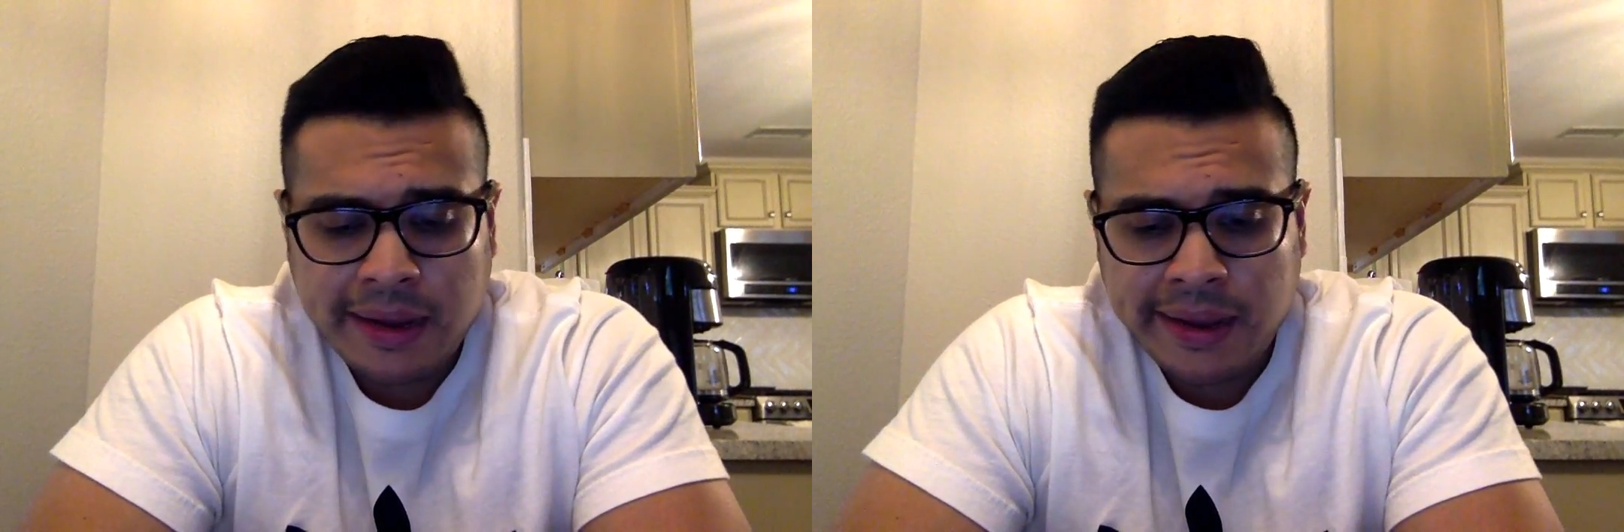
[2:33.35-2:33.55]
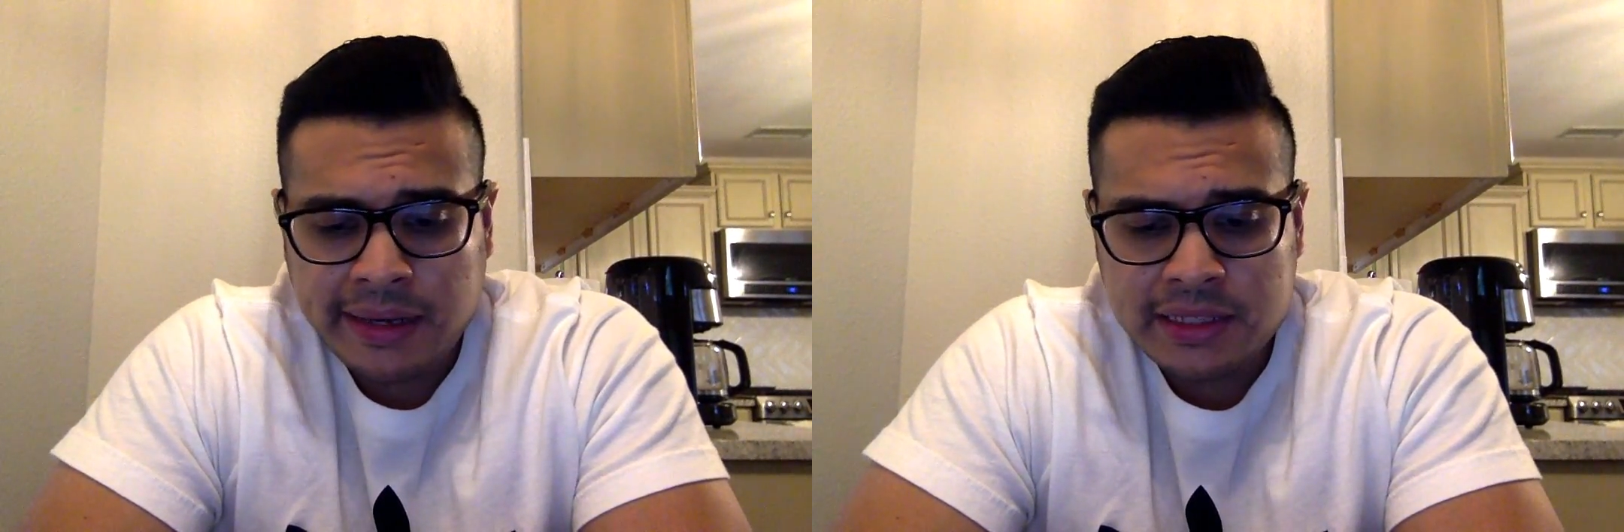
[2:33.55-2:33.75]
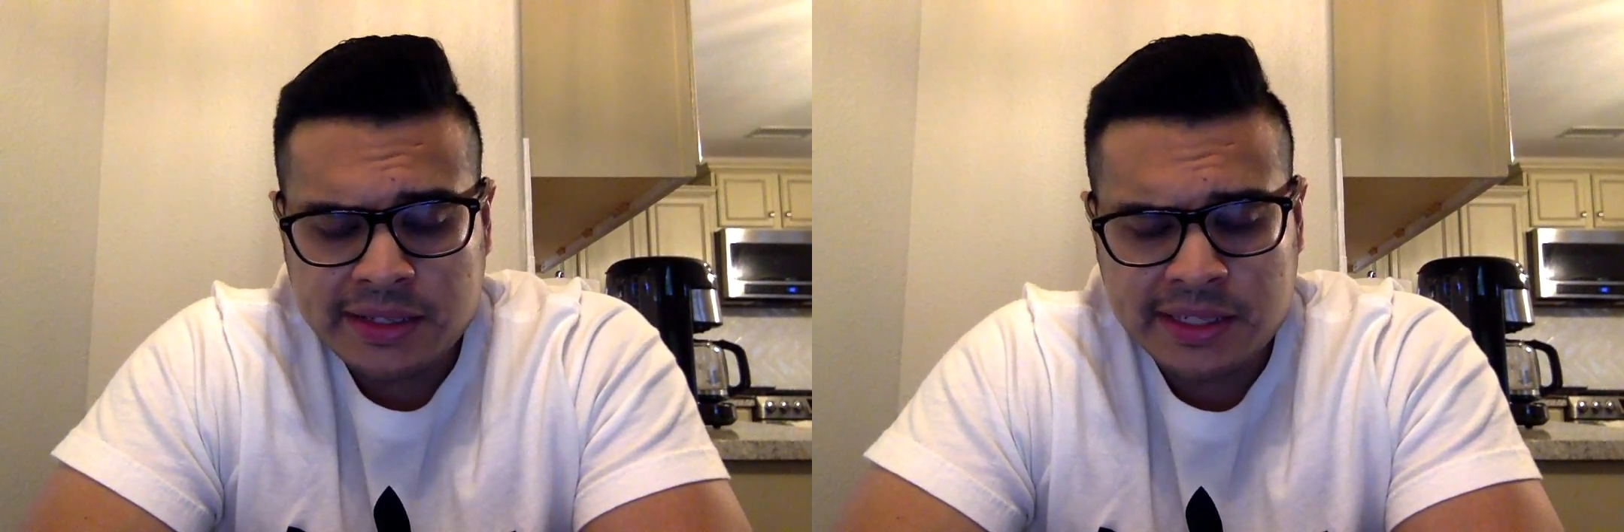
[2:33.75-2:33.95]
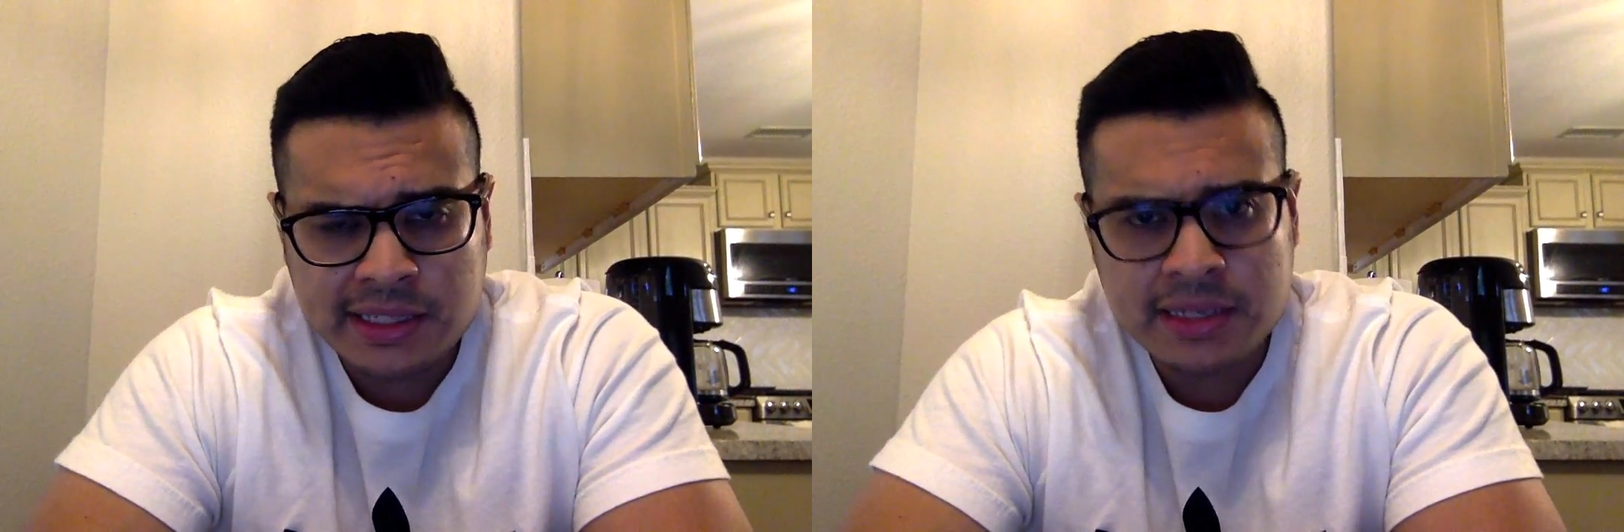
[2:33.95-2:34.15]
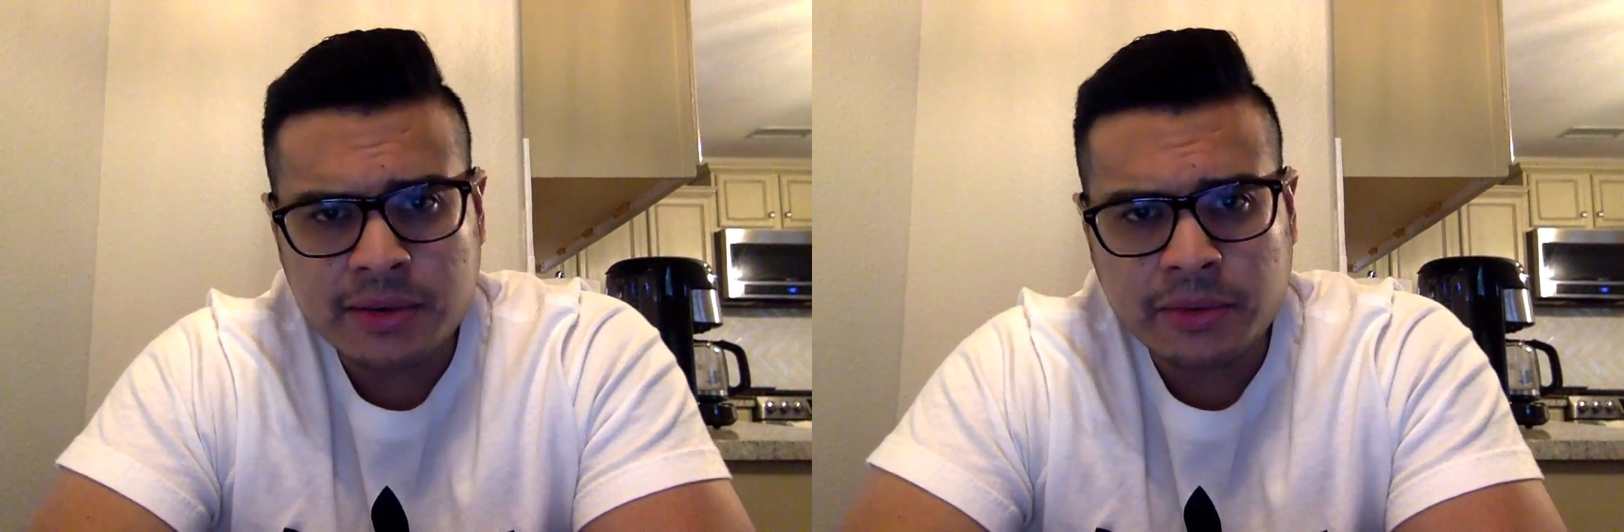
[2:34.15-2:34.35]
and it just
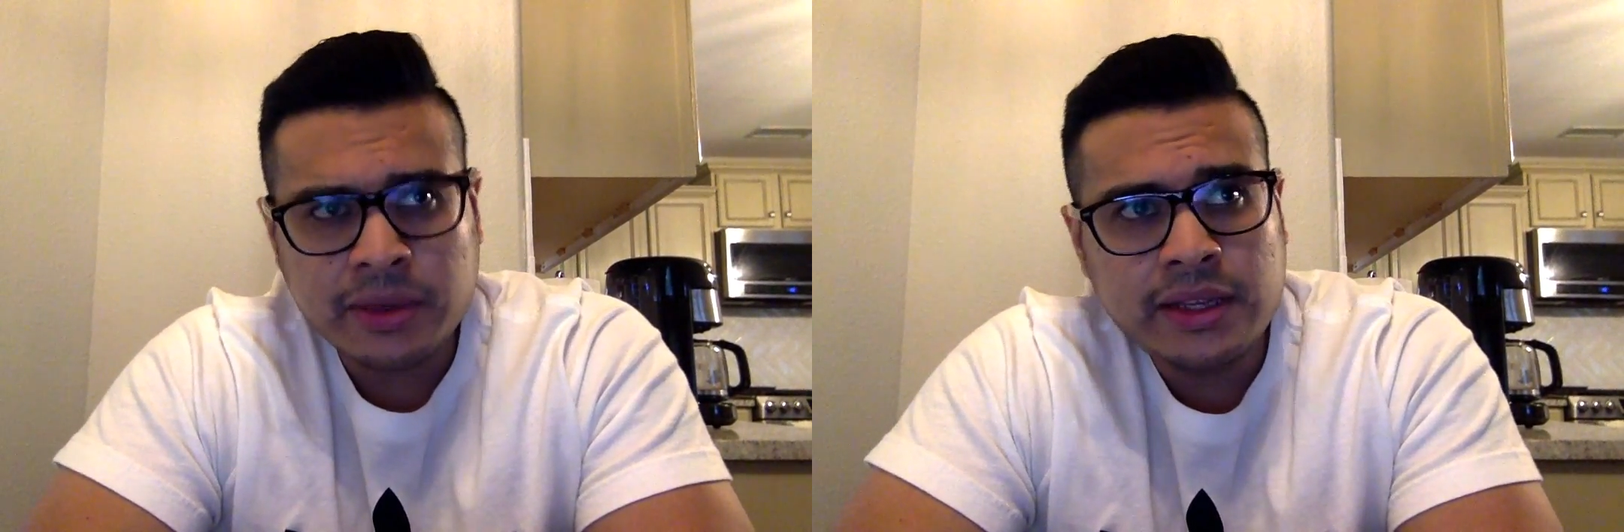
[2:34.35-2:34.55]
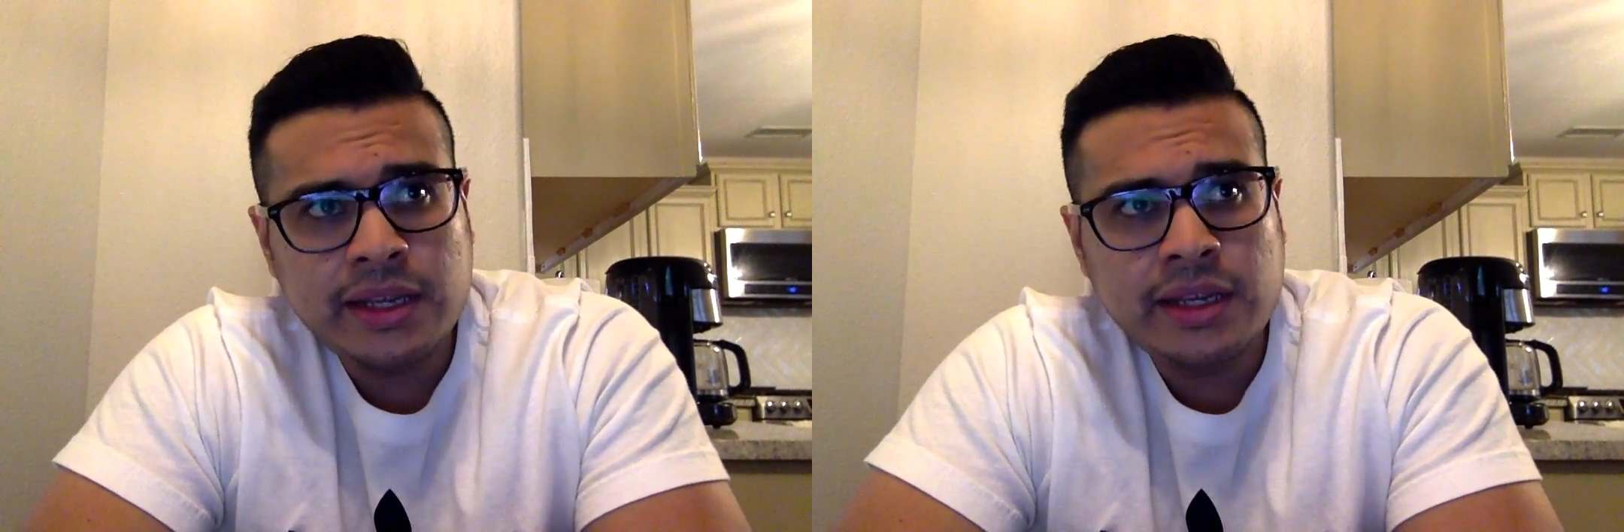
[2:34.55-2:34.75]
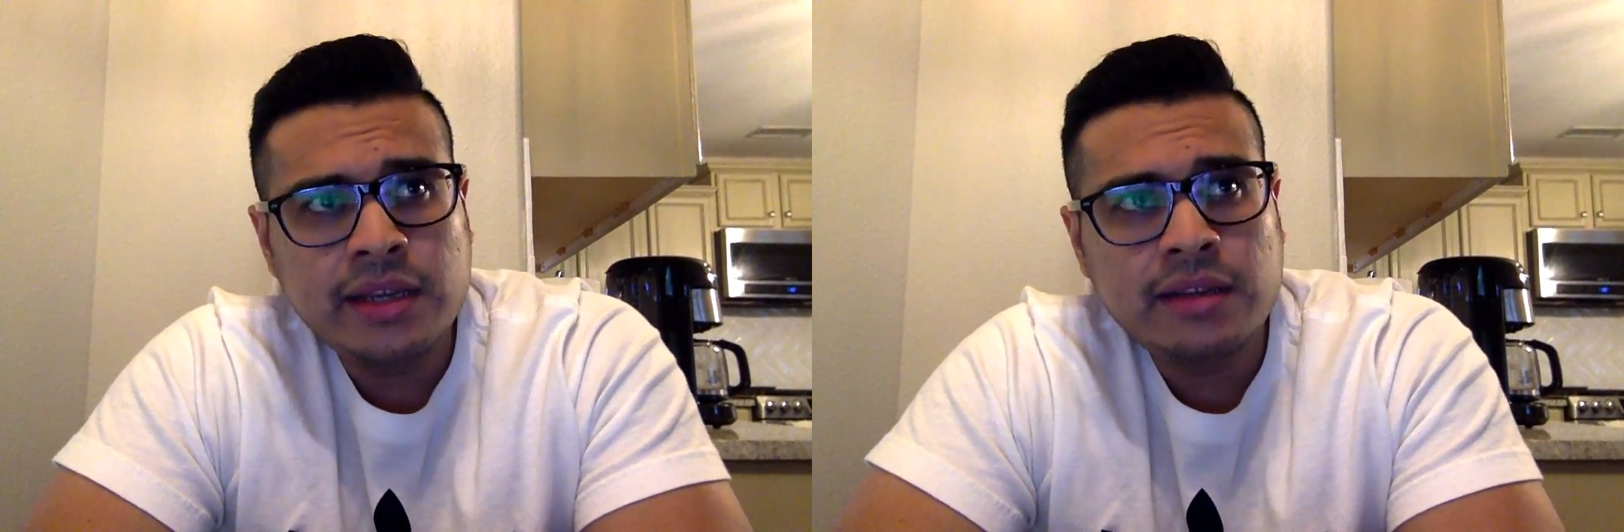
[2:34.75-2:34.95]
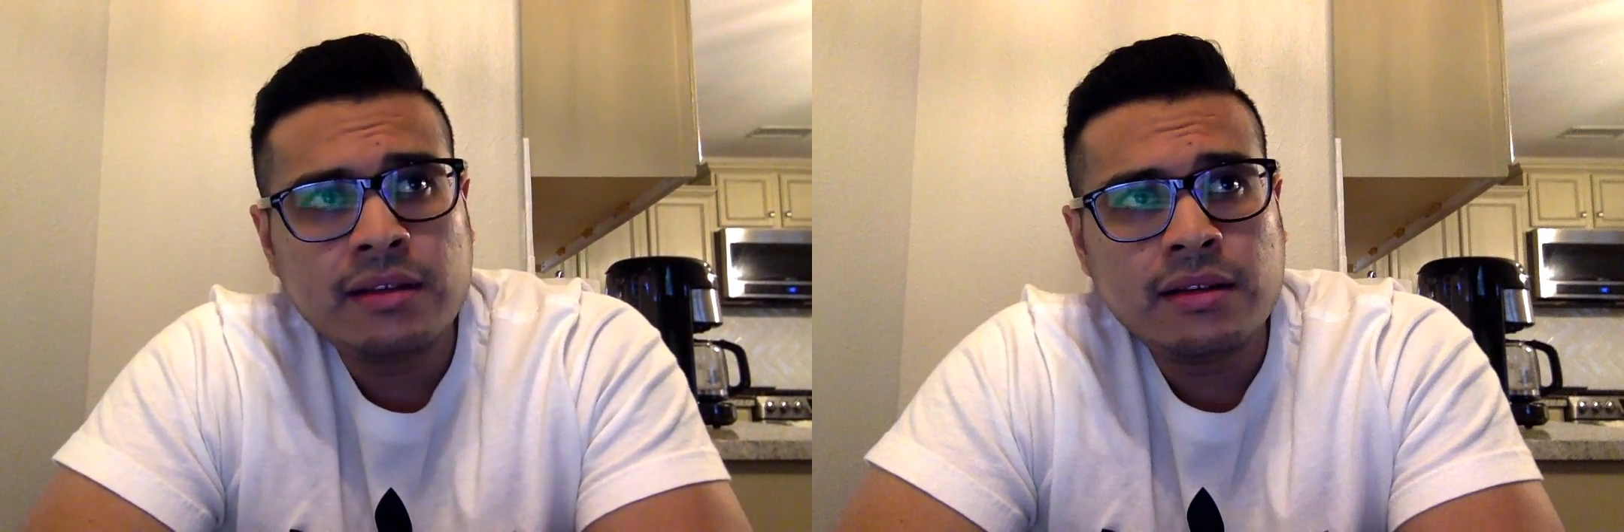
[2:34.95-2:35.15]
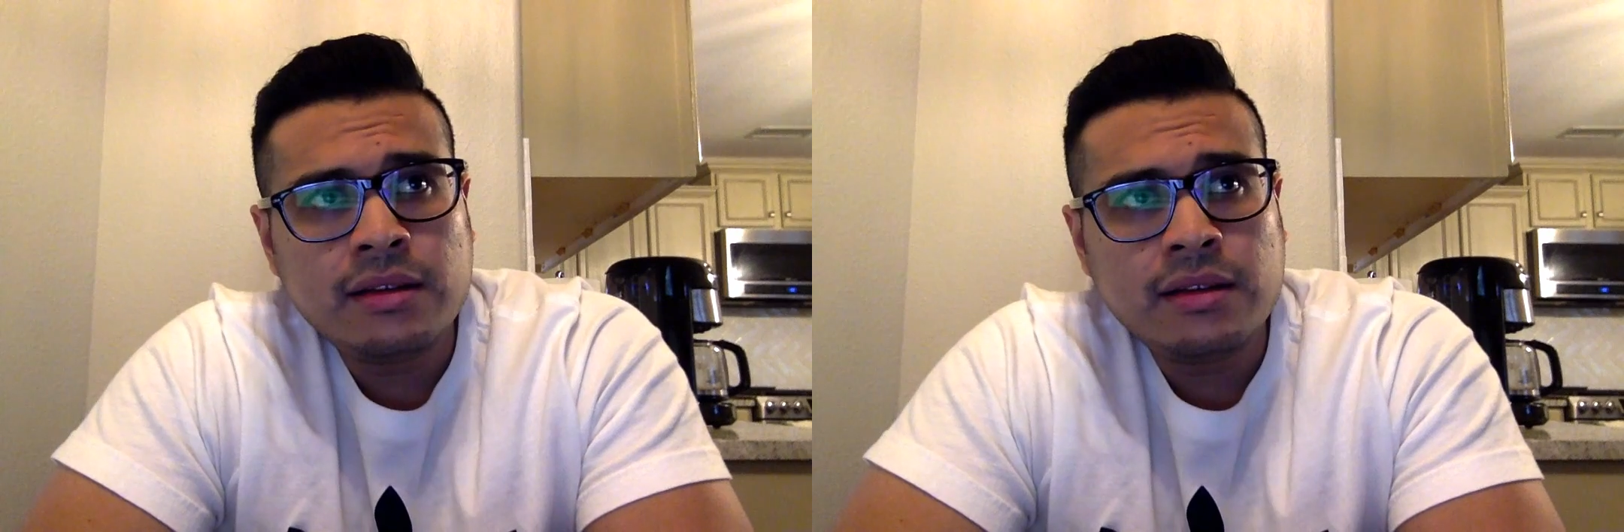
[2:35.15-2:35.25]
doesn't really,